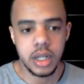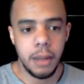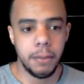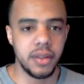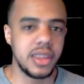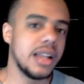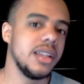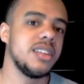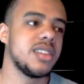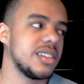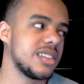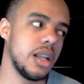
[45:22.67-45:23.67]
But that leads
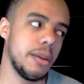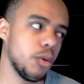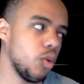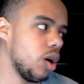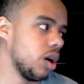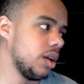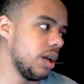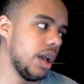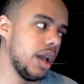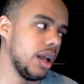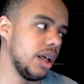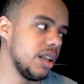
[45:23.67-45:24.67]
us to number one,
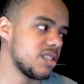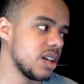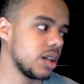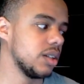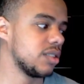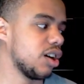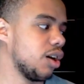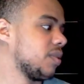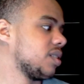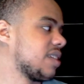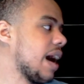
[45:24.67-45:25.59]
and it's Nikola Topic.